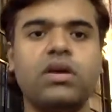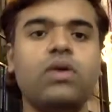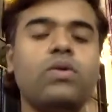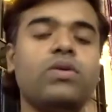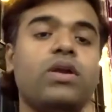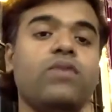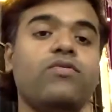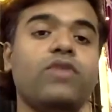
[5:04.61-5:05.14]

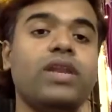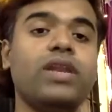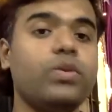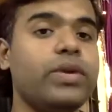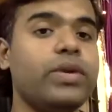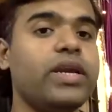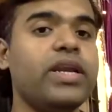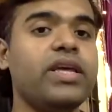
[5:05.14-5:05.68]
Now for
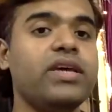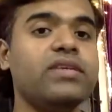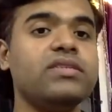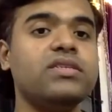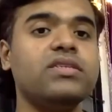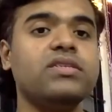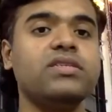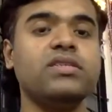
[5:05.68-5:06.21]
liquidating
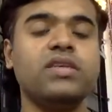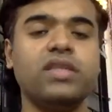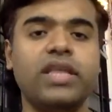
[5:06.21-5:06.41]
assets,